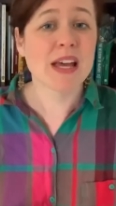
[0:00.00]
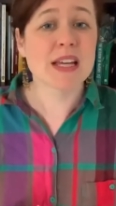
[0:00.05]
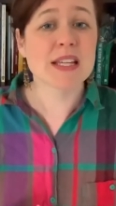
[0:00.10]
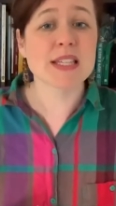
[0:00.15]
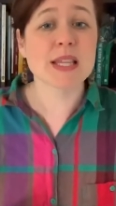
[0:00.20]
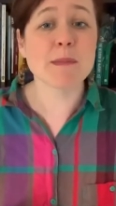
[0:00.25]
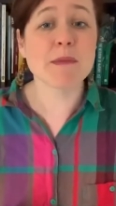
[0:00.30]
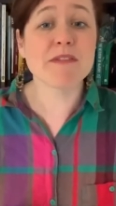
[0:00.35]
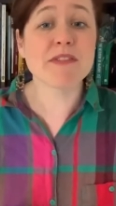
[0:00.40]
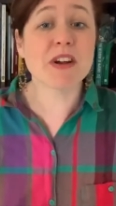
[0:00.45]

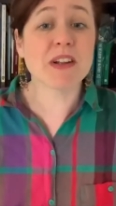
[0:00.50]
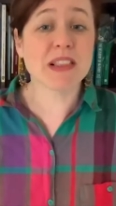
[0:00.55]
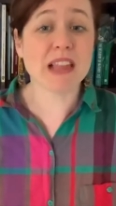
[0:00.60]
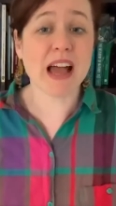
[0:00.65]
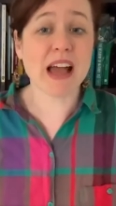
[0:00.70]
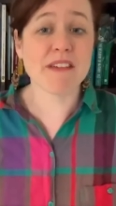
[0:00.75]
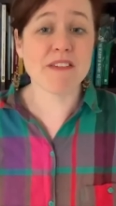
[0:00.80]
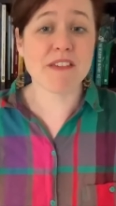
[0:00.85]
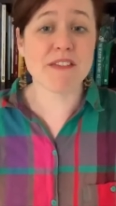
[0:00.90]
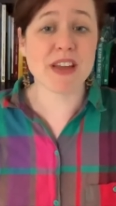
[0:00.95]
Some of our
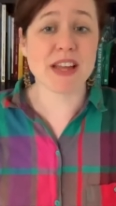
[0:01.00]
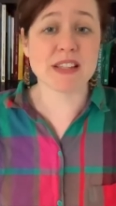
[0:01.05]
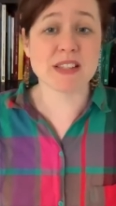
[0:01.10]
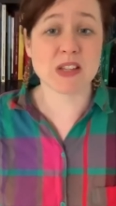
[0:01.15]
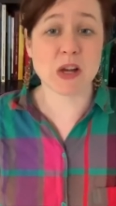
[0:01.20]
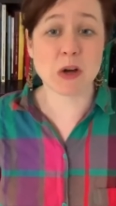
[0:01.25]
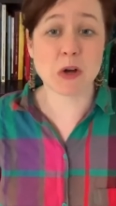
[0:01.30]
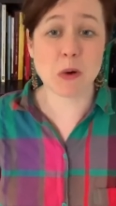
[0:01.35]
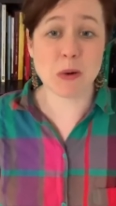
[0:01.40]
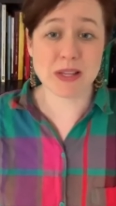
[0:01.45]
live
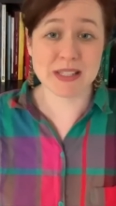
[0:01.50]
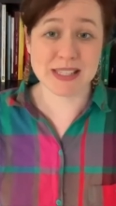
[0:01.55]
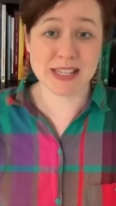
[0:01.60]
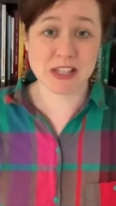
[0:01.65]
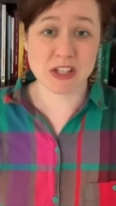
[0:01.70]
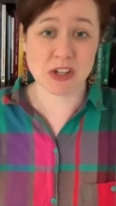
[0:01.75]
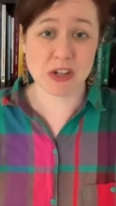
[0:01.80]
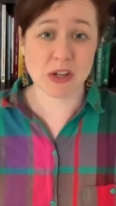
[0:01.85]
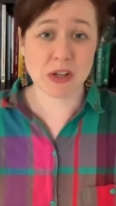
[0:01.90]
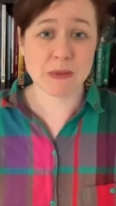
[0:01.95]
events are going
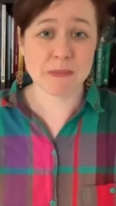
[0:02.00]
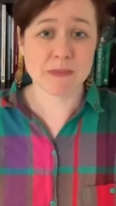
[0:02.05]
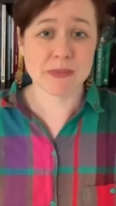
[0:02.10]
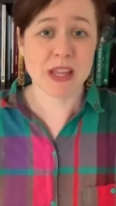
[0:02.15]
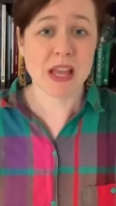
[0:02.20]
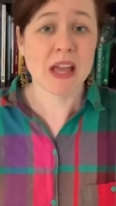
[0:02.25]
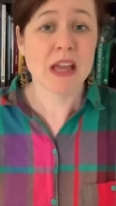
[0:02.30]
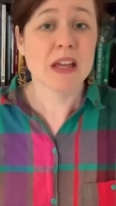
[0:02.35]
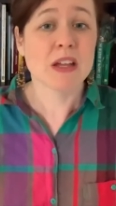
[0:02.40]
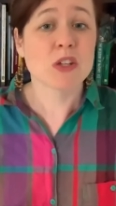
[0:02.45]
digital.
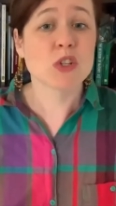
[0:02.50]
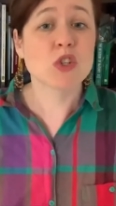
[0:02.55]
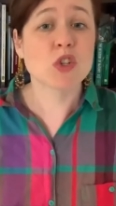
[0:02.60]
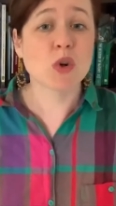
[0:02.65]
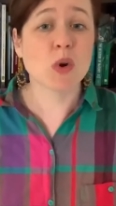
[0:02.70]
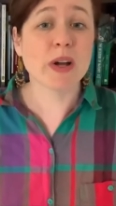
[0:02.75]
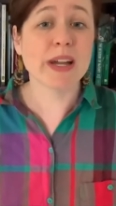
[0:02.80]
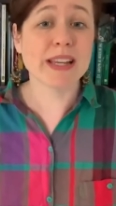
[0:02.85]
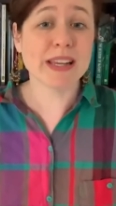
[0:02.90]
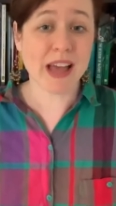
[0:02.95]

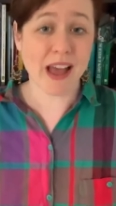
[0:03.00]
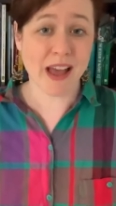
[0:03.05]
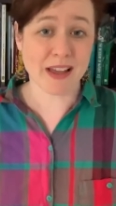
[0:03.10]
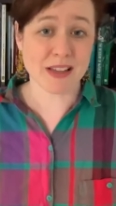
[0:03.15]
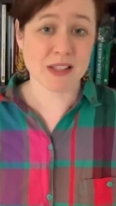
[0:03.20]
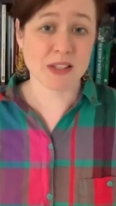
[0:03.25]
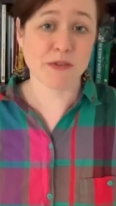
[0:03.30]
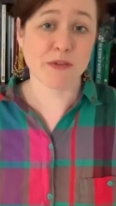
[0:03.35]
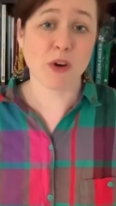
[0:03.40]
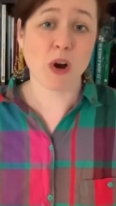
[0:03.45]
Join
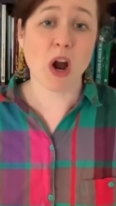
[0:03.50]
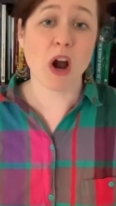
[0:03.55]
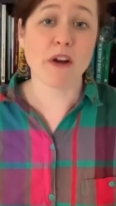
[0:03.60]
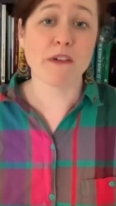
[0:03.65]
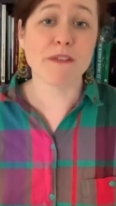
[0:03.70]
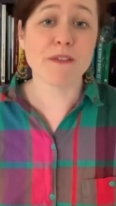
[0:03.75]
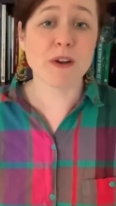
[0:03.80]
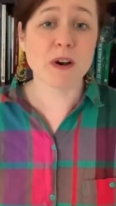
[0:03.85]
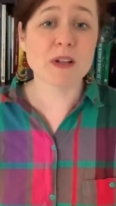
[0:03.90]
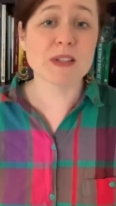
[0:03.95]
us for our
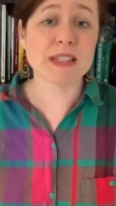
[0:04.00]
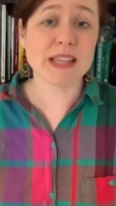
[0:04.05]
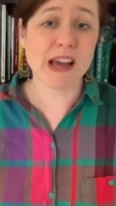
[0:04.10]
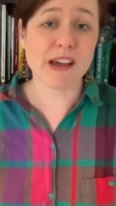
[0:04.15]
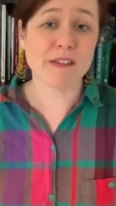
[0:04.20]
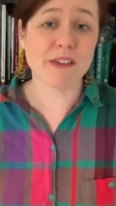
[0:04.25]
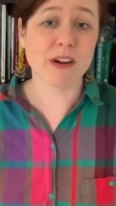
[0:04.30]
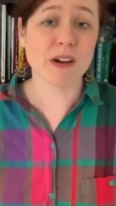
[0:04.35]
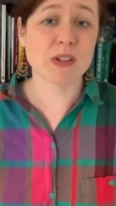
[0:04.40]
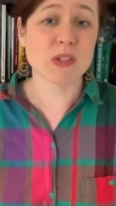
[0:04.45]
first
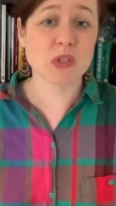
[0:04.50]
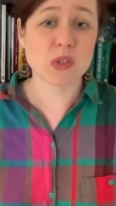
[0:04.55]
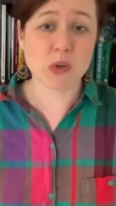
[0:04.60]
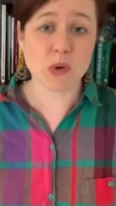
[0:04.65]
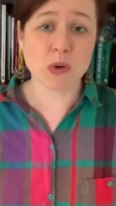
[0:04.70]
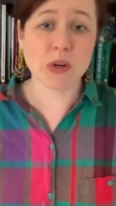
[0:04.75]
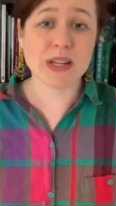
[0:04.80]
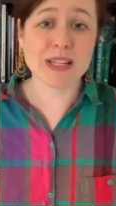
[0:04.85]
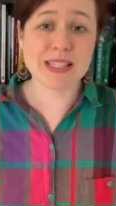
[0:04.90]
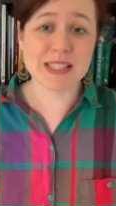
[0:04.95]
ever
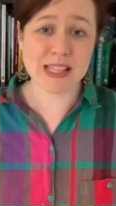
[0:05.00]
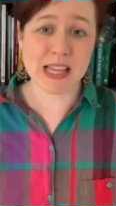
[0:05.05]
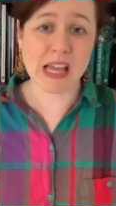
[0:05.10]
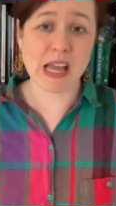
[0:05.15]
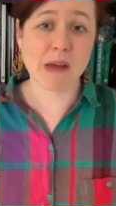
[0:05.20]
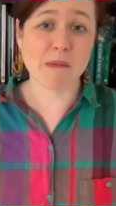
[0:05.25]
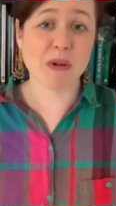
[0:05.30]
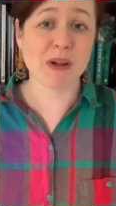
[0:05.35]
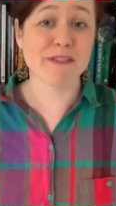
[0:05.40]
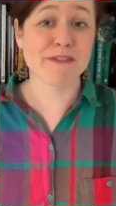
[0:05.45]
Story
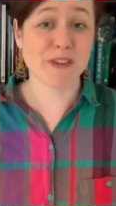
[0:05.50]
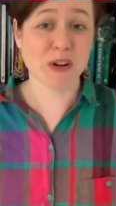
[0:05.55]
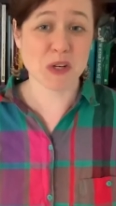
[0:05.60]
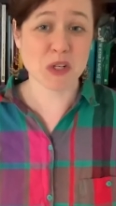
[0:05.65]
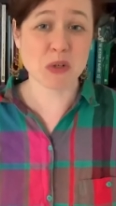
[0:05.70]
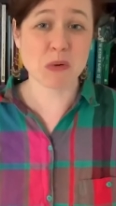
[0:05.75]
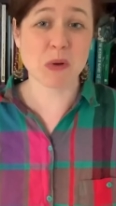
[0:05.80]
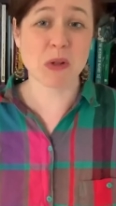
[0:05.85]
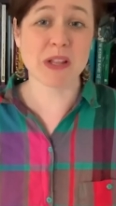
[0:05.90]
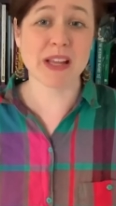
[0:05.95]
Slam
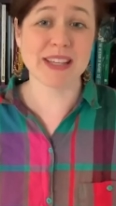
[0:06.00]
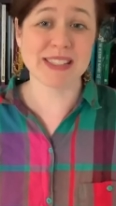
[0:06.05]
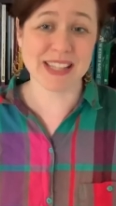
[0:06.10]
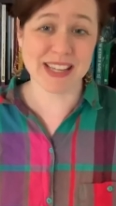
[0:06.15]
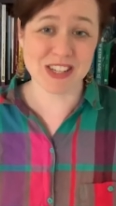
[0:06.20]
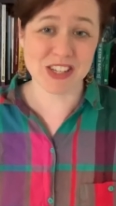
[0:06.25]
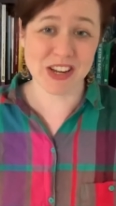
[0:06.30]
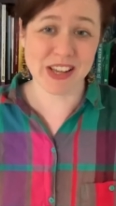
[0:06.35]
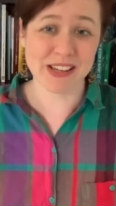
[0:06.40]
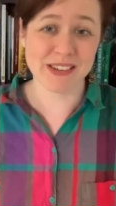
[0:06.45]
virtual
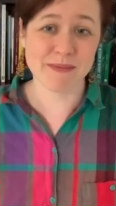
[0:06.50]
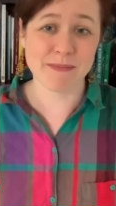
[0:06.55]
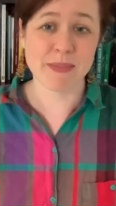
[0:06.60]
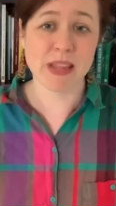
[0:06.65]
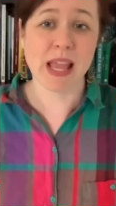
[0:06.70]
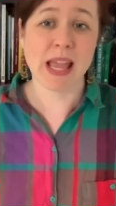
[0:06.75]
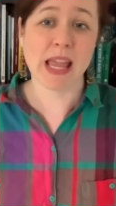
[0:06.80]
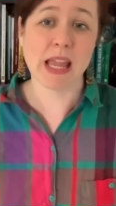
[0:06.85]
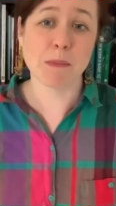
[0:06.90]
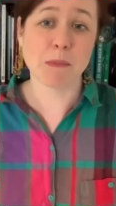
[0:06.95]
edition.
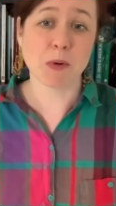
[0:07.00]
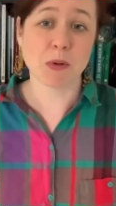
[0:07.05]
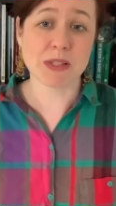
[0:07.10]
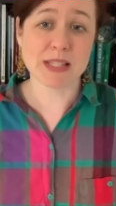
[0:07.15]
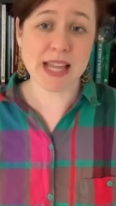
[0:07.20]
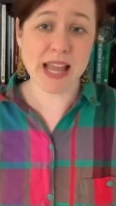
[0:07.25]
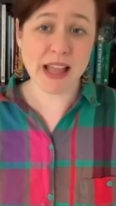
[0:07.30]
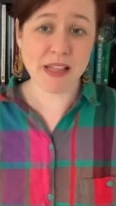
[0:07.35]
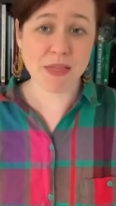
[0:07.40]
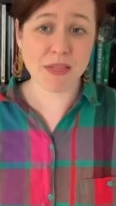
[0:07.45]
April
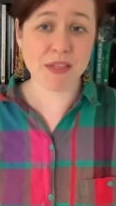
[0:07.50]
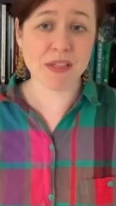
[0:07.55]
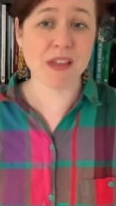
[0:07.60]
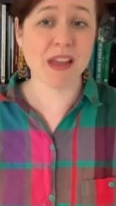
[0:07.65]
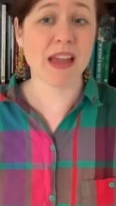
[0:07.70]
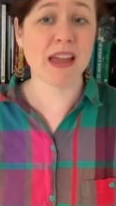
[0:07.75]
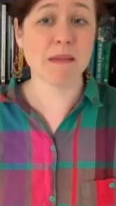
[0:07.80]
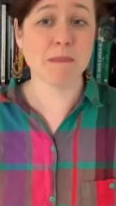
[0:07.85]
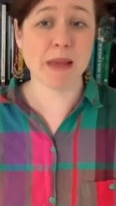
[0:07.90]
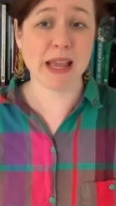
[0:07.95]
10th,
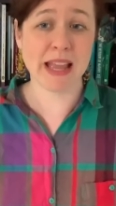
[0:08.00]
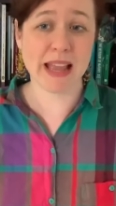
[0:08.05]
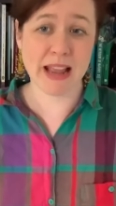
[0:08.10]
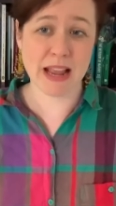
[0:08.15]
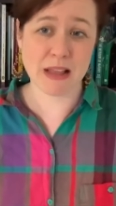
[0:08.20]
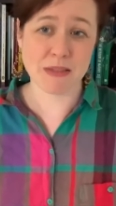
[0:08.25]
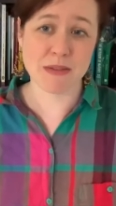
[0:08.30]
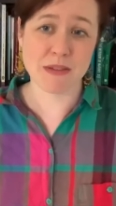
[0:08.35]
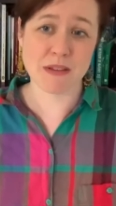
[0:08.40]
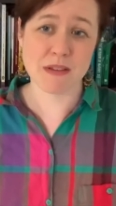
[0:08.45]
and May
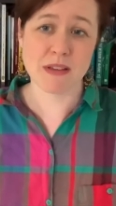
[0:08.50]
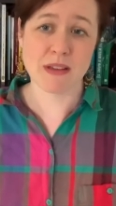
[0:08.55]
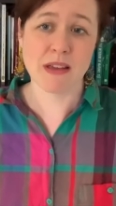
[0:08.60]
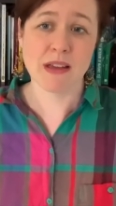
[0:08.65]
8th.